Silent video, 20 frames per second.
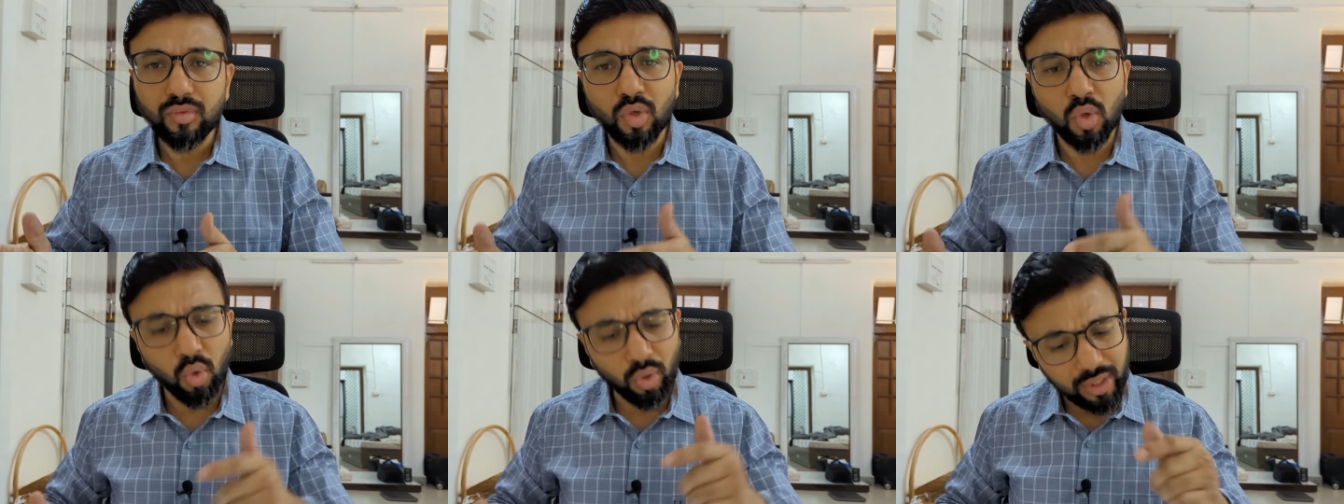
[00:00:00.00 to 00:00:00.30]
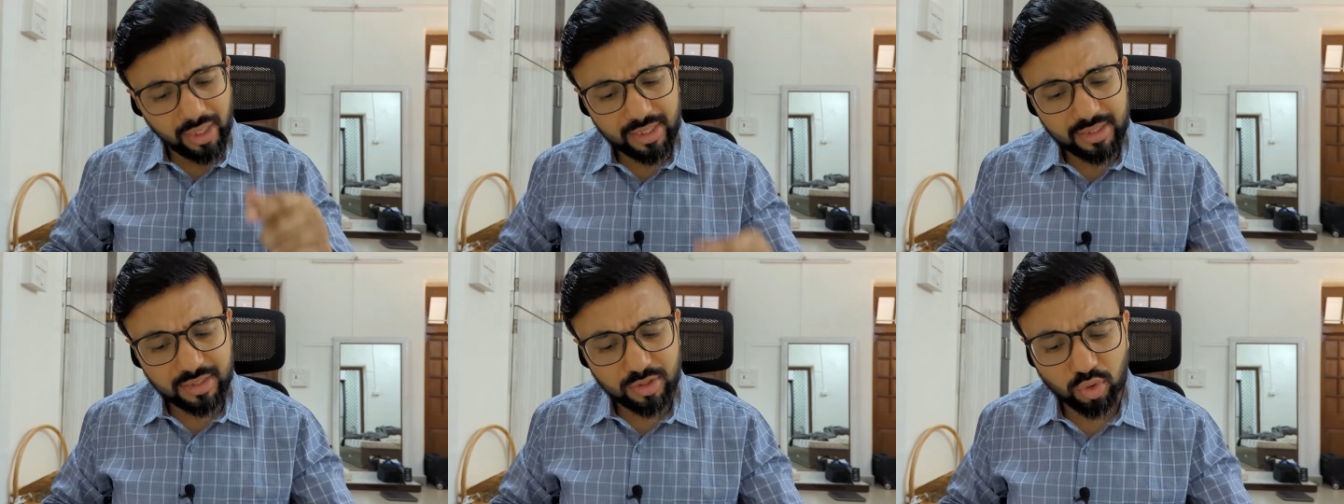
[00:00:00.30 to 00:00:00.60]

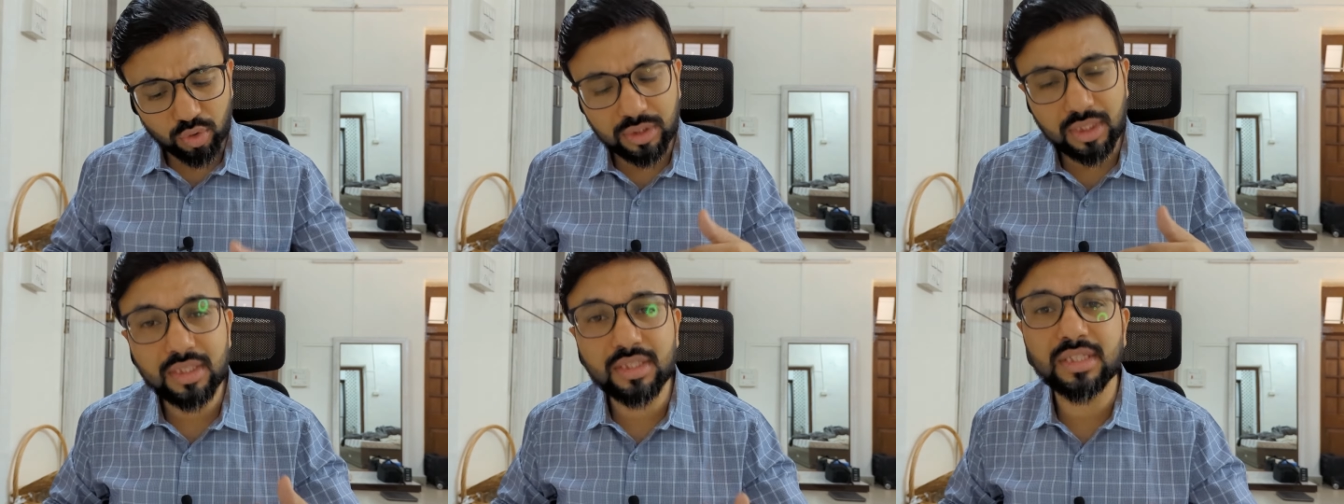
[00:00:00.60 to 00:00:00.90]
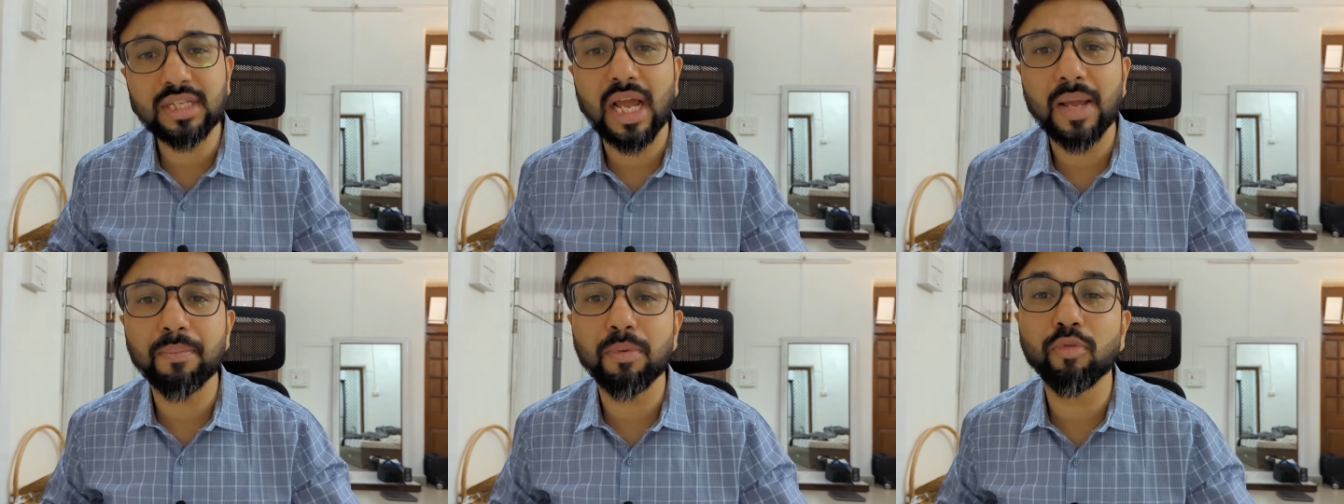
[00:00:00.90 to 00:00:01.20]
Okay, so this
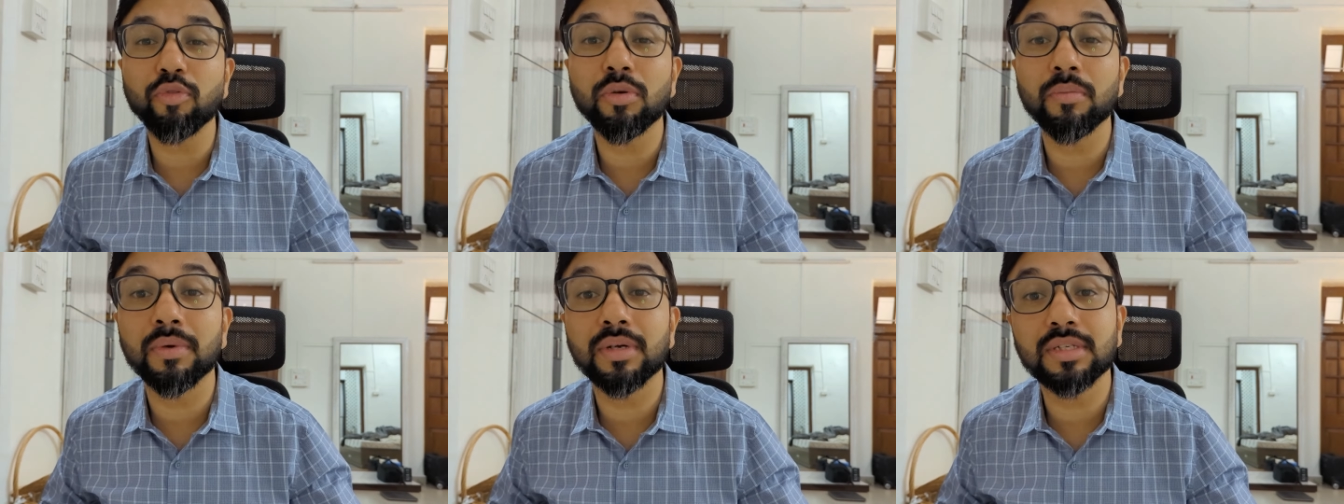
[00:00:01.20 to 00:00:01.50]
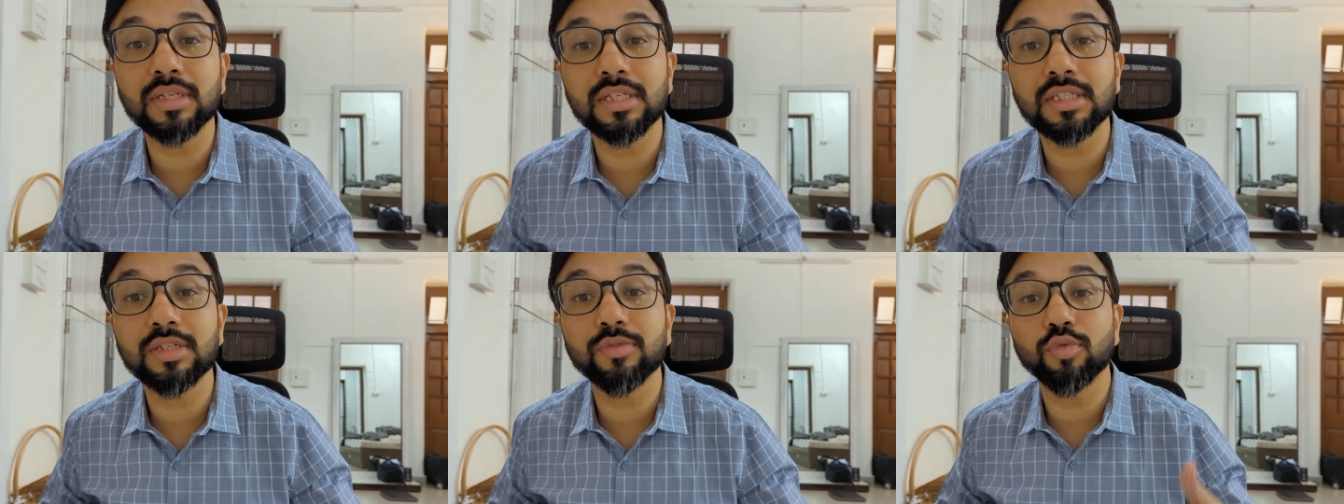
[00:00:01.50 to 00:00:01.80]
type of
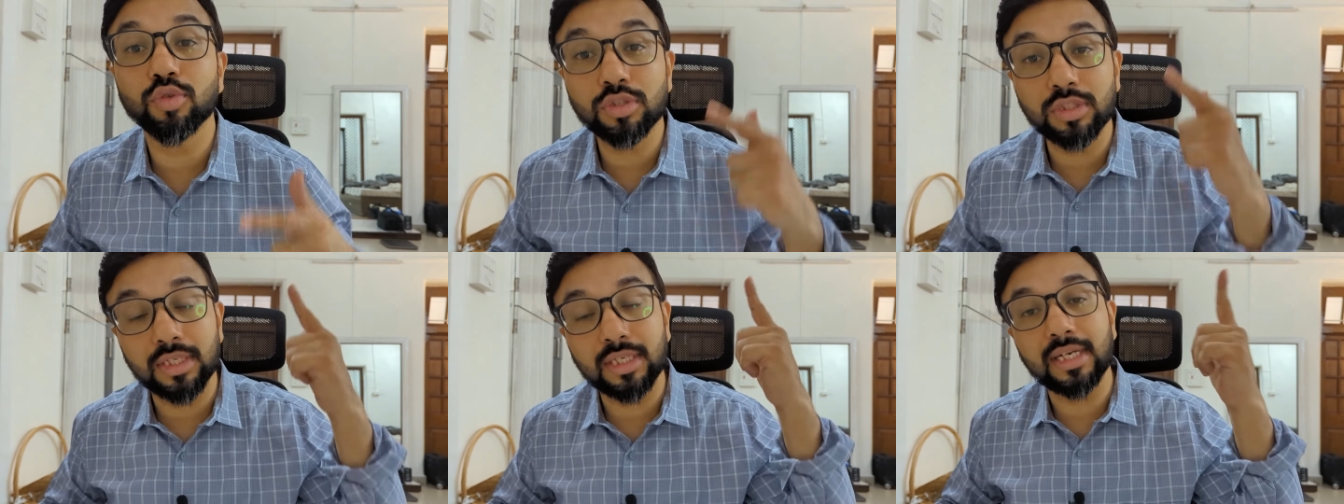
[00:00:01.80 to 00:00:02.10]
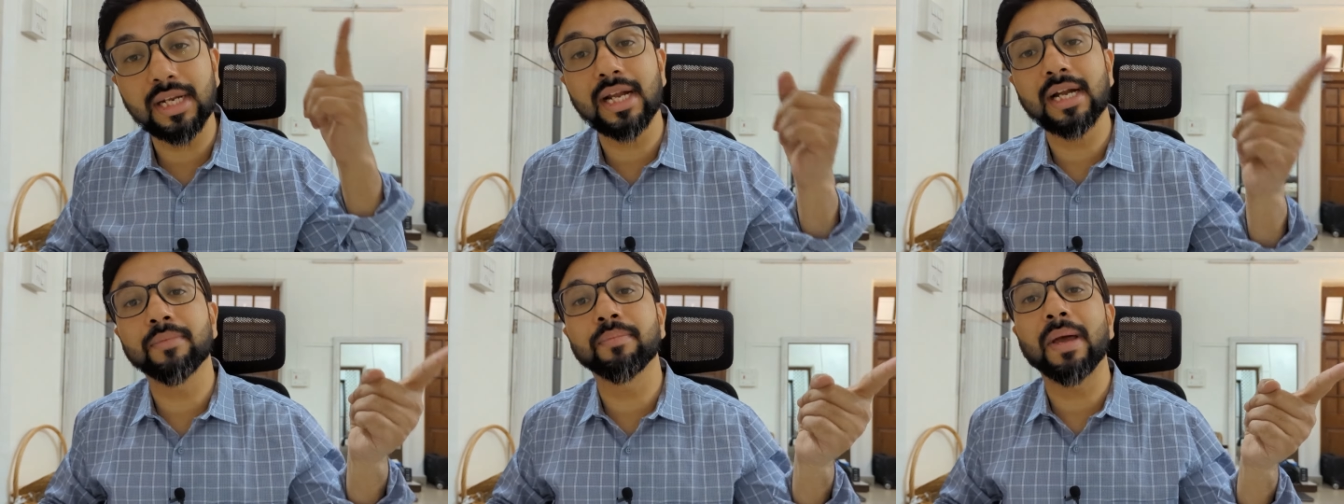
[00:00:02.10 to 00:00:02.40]
emergency was
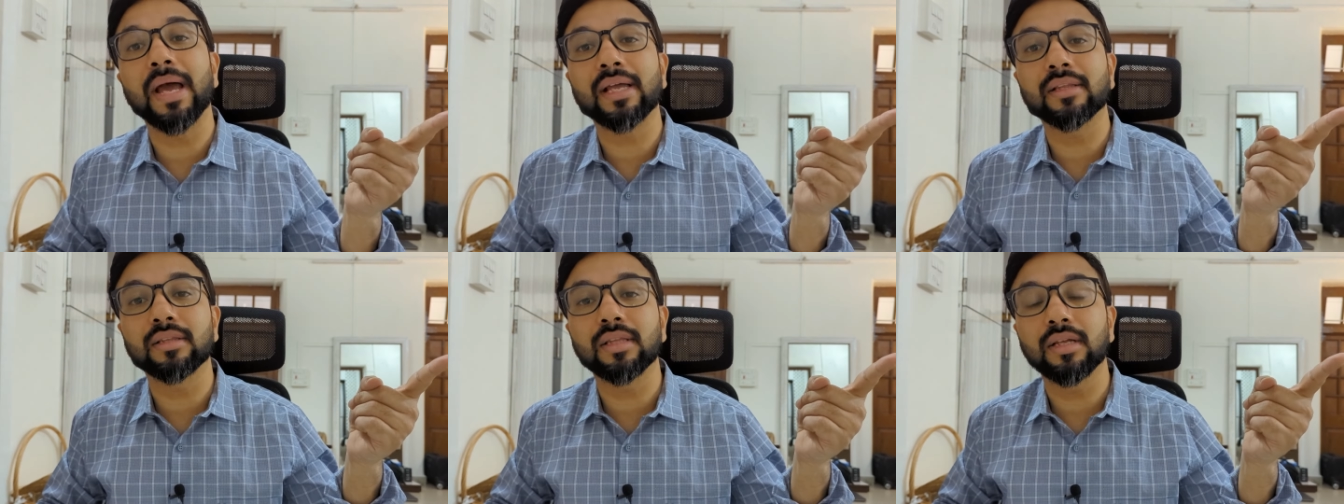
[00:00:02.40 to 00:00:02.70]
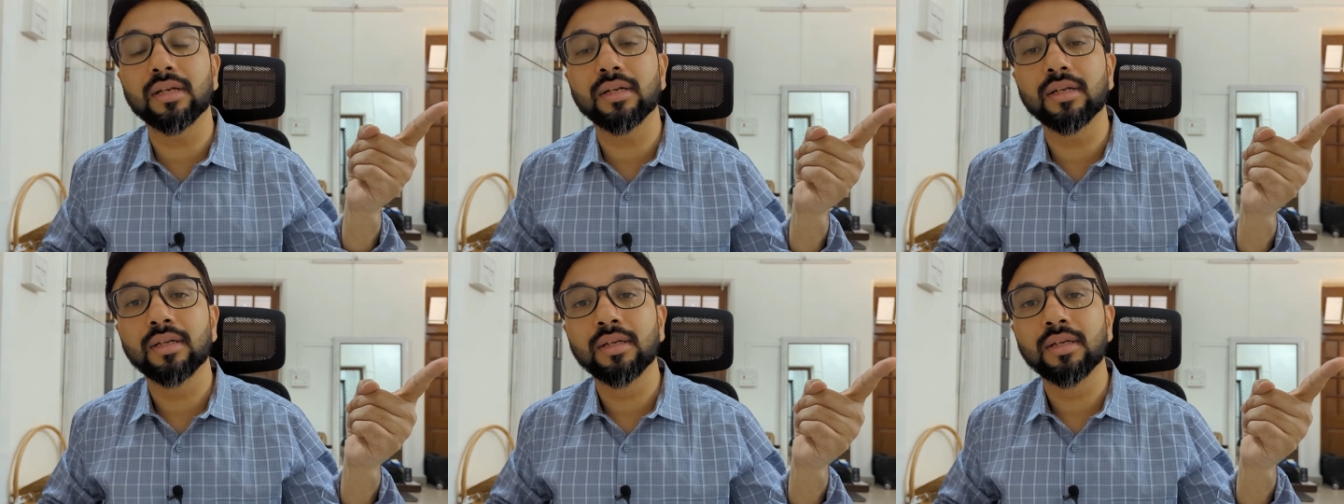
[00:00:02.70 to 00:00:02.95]
declared back then.